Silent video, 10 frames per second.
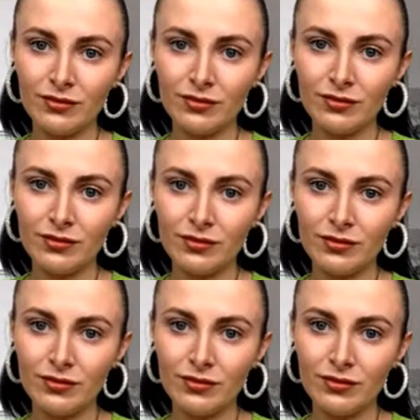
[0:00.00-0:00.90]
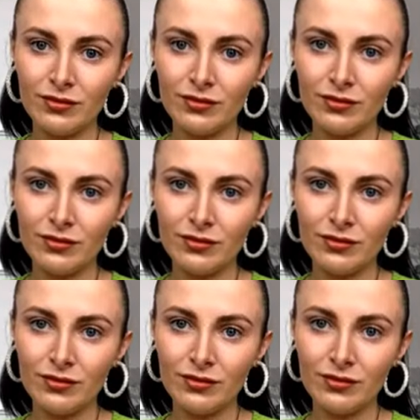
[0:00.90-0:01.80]

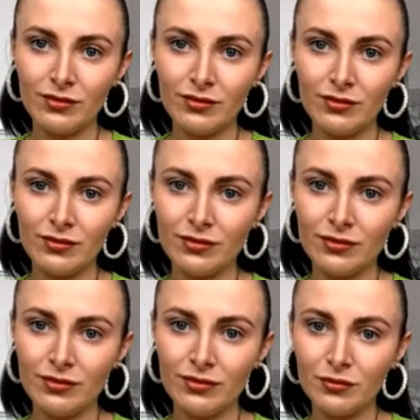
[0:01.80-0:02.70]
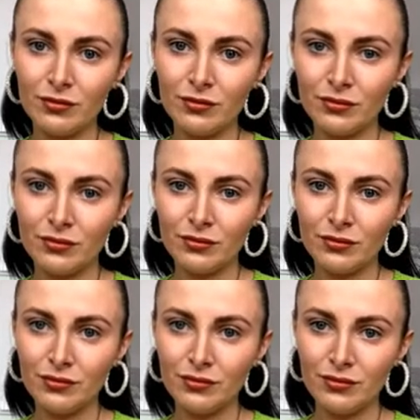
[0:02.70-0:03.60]

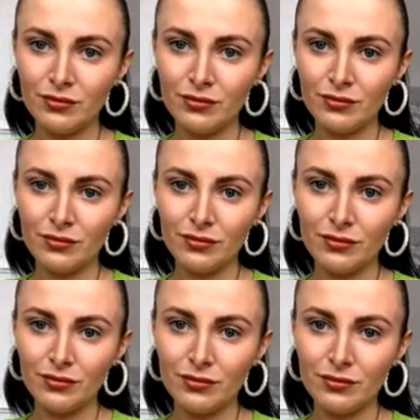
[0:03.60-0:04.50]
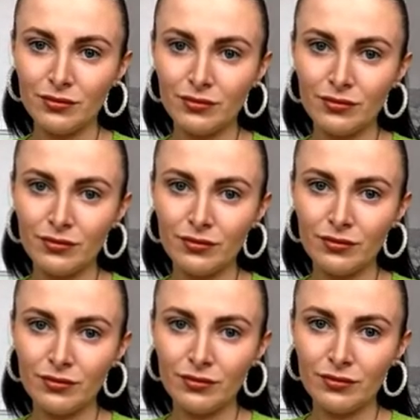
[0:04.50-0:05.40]

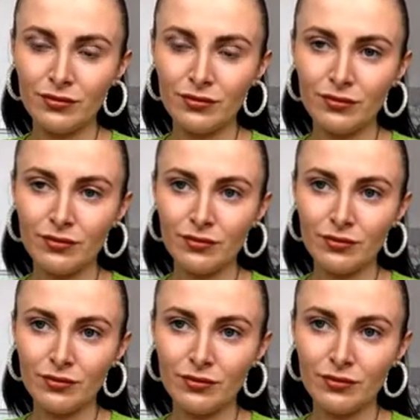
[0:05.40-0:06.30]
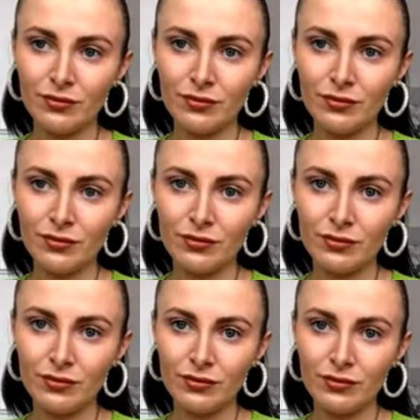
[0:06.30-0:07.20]

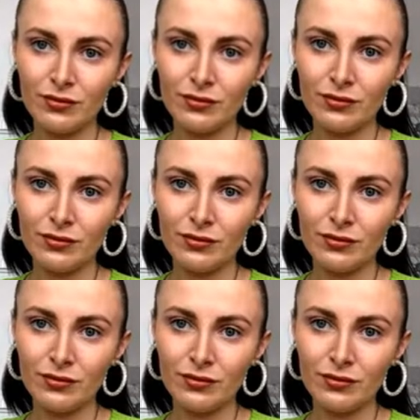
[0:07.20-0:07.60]
No words are spoken by the person on screen.